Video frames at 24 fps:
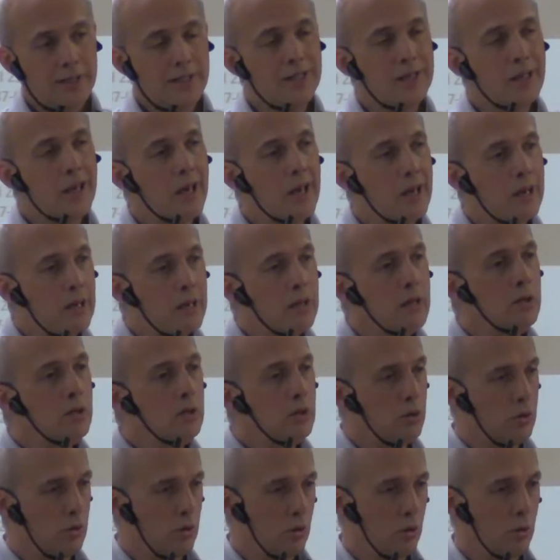Can
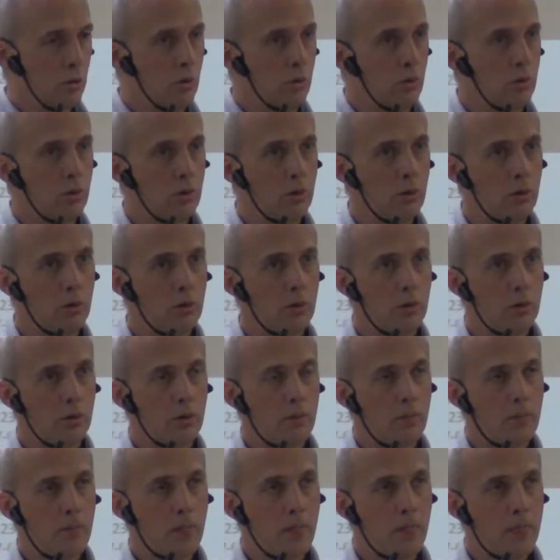you
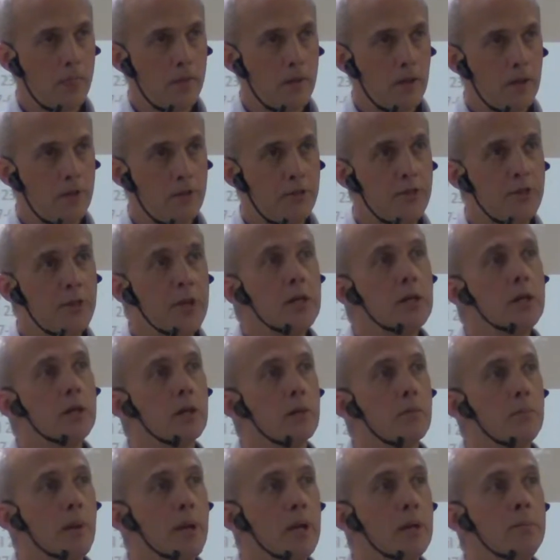think
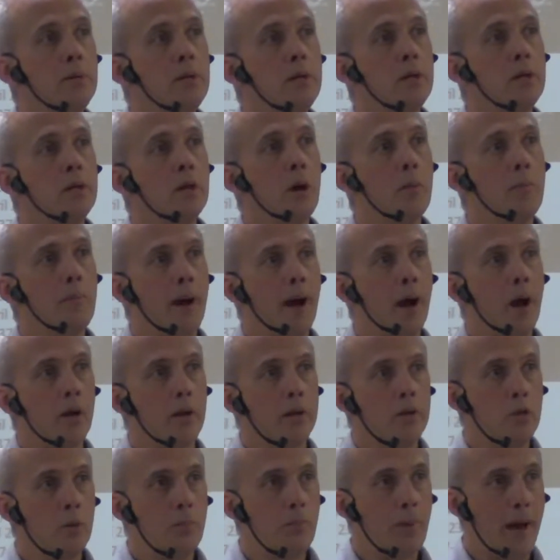maybe about
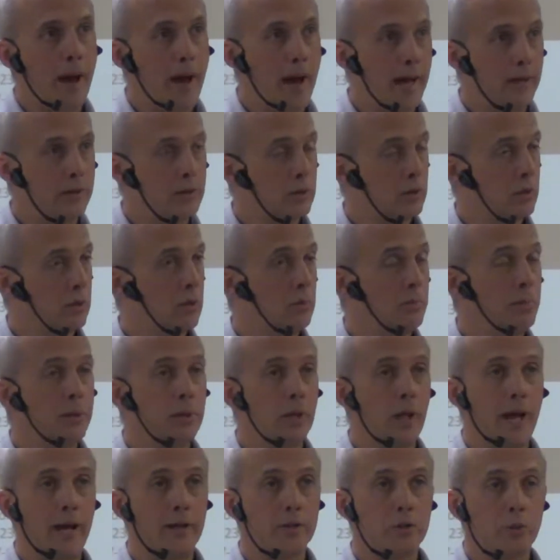in the past, could have been
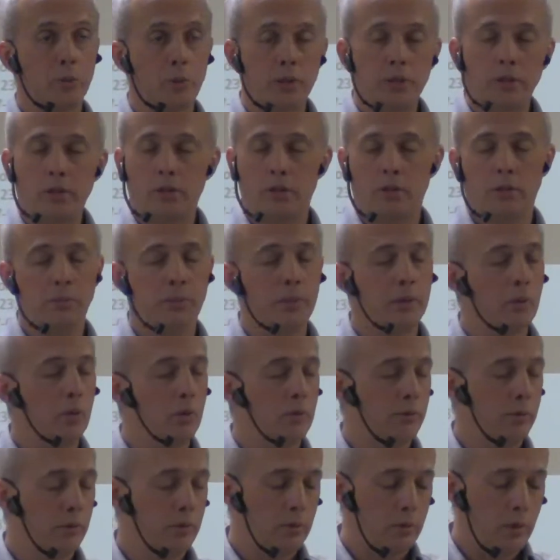last week, could have been
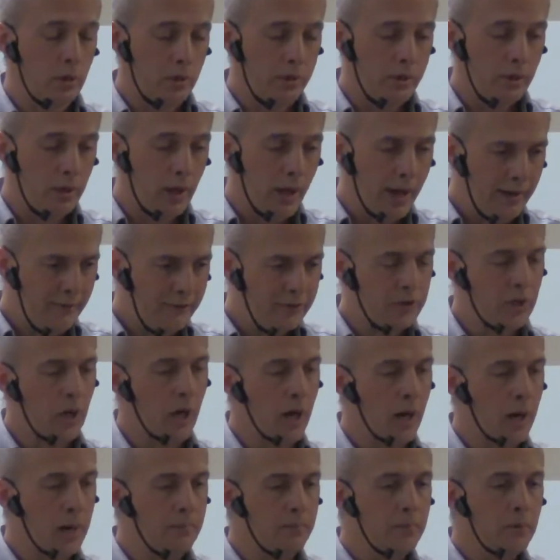over the
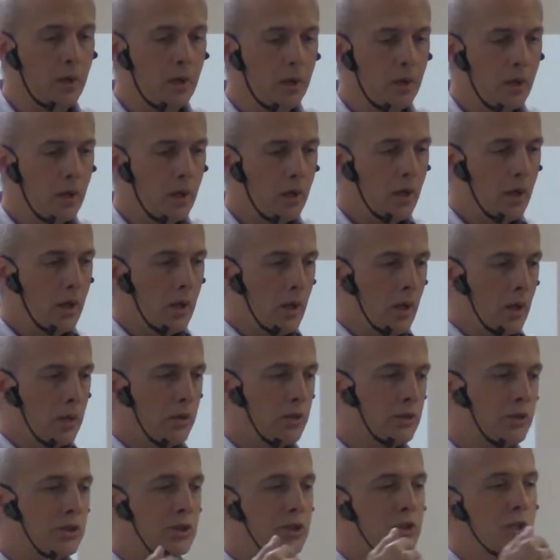lifetime,
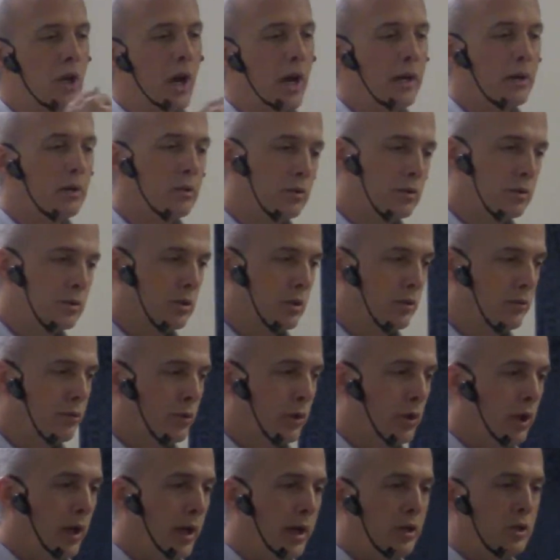the cycles of
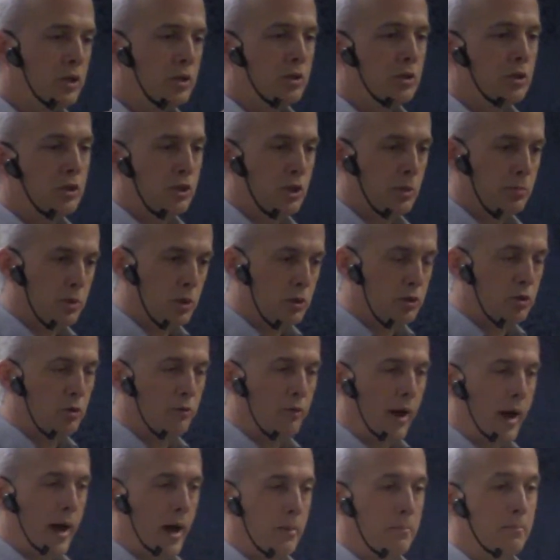relationships that you've
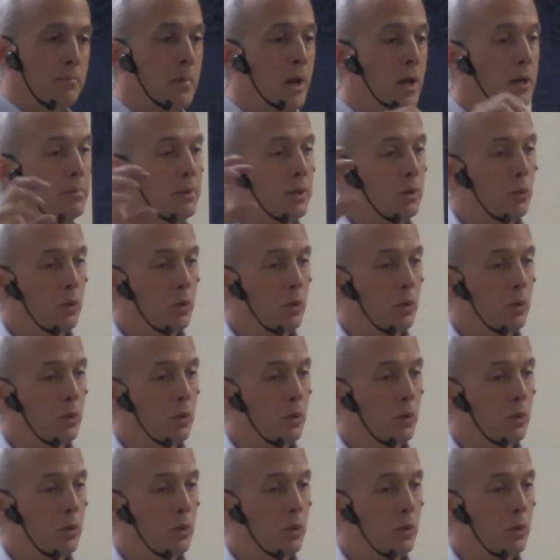had, maybe